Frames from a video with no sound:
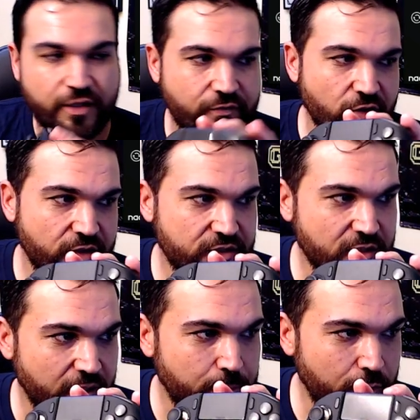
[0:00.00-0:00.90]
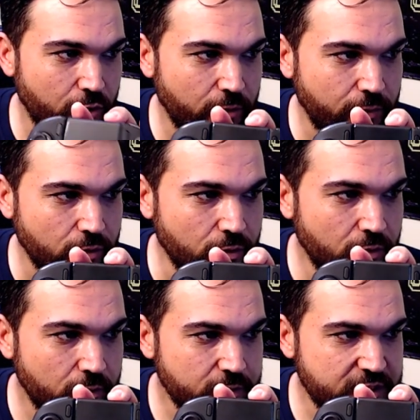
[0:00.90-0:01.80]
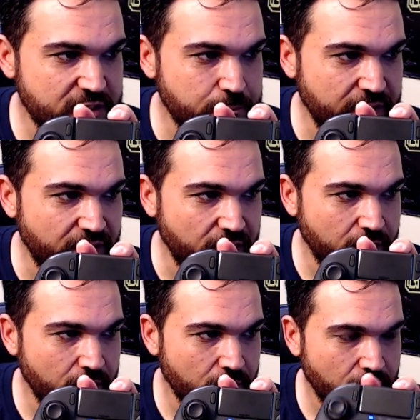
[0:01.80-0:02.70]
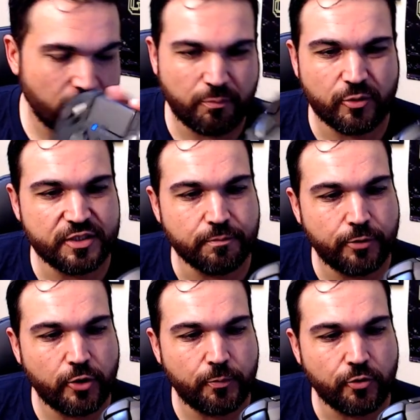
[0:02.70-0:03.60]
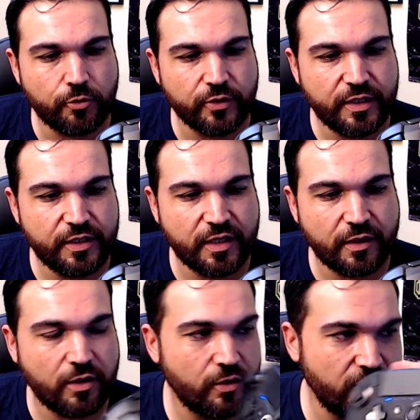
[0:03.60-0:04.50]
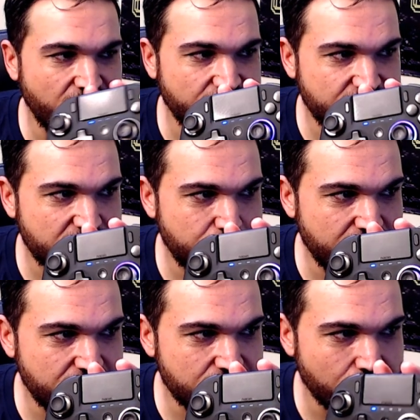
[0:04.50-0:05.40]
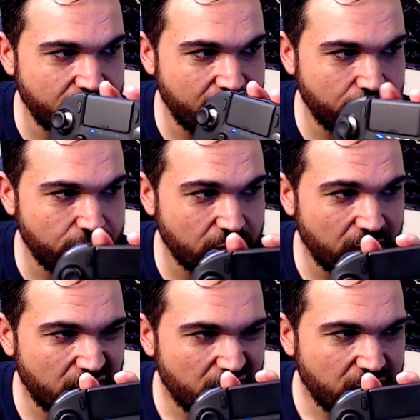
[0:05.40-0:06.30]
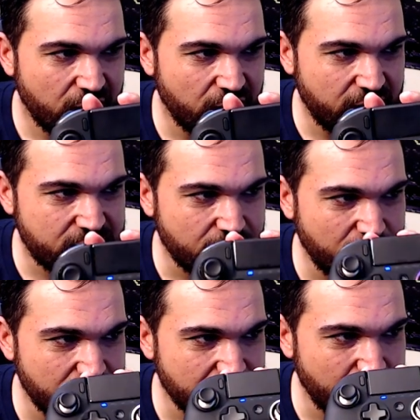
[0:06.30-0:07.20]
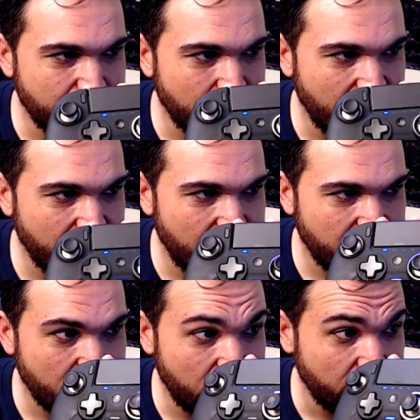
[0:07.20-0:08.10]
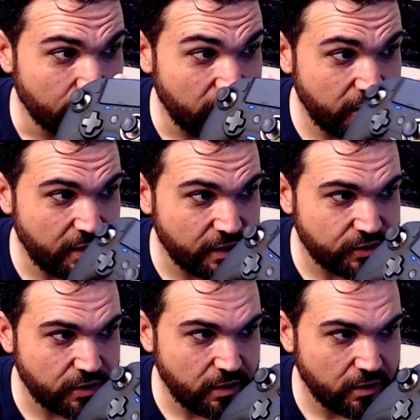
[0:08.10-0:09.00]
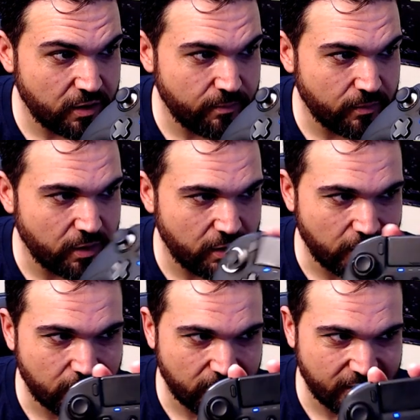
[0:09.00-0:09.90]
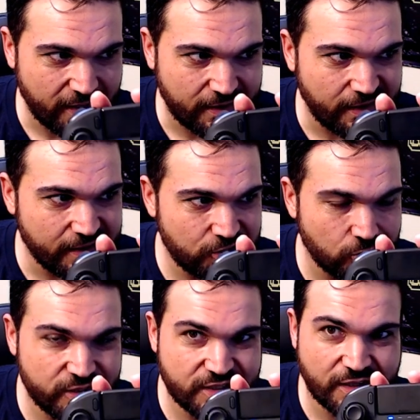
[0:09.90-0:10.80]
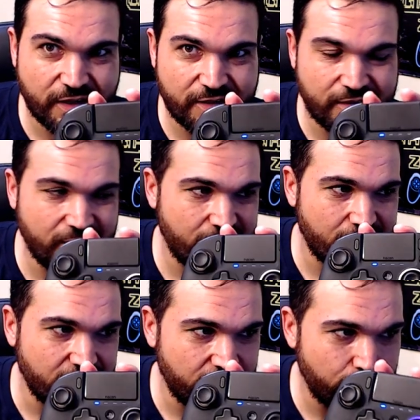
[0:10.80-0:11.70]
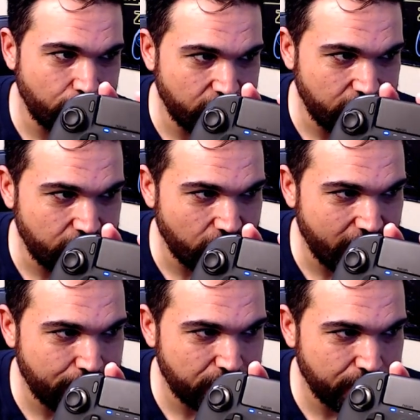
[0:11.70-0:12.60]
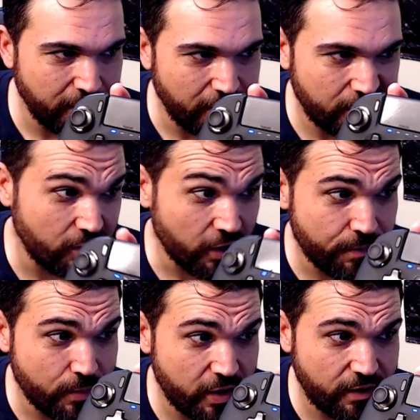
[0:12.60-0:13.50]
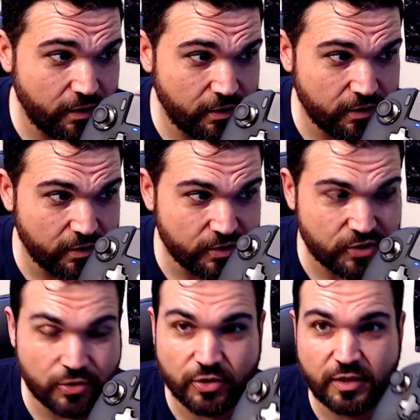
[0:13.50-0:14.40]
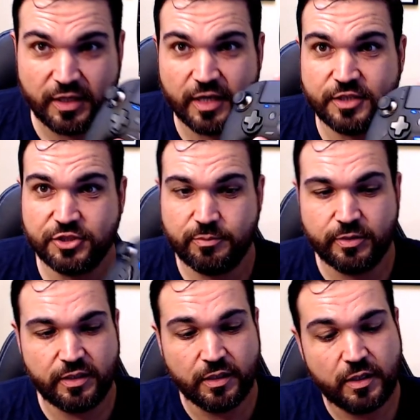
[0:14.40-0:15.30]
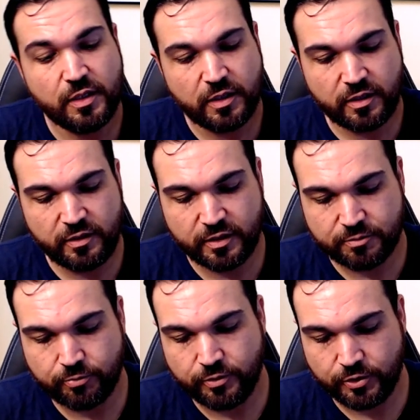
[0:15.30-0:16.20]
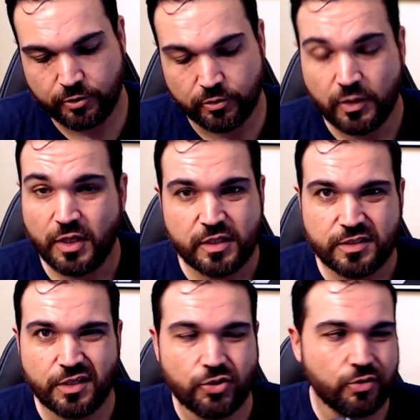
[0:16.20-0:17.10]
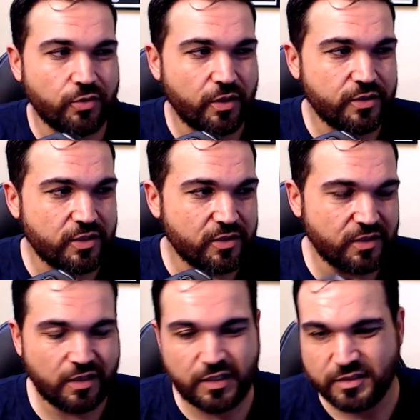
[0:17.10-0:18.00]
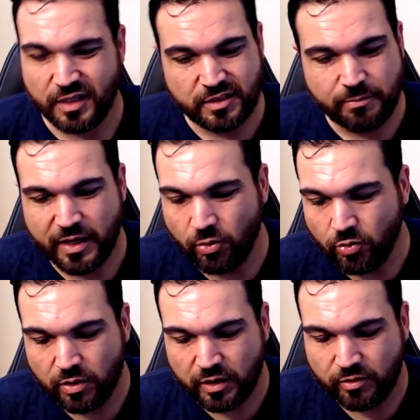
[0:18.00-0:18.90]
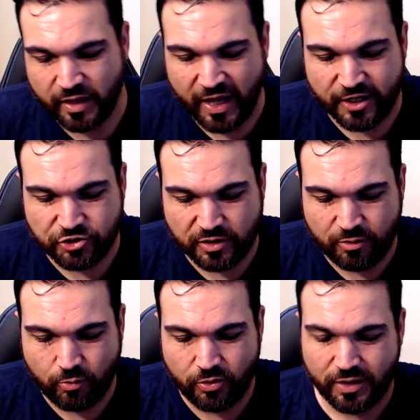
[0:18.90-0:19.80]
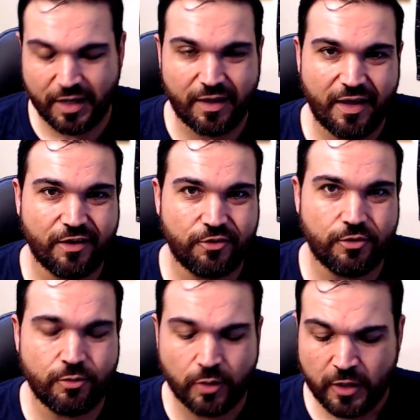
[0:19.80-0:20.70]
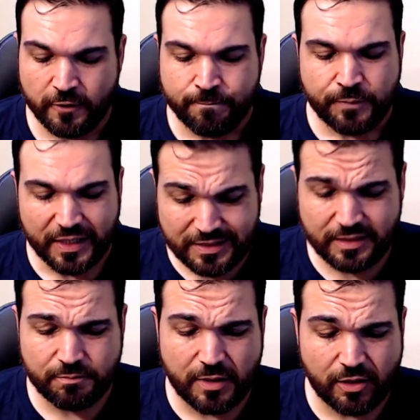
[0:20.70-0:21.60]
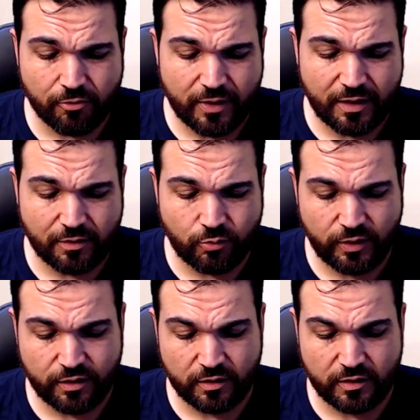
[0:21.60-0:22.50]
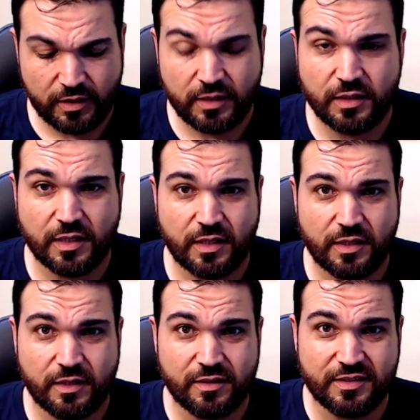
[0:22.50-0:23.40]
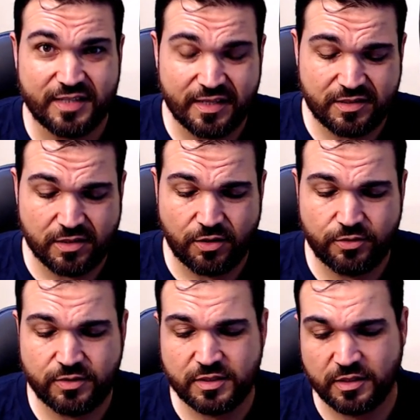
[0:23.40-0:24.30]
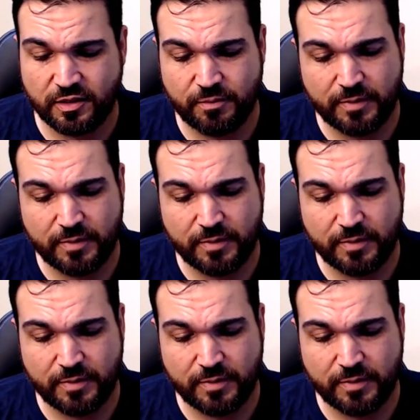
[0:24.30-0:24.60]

and then I've got this like purple spinning, what is it, purple, green, yellow, and it spins around. You know, that's something someone might like. I don't mind it, actually. I don't like the, that color choice that I did is pretty crap, but I, I don't mind the, the circling RGB. I think that's pretty cool. So you can do all those kinds of things. That's about all I could actually work out how to do. I did muck around with the uh, the dead zones, and I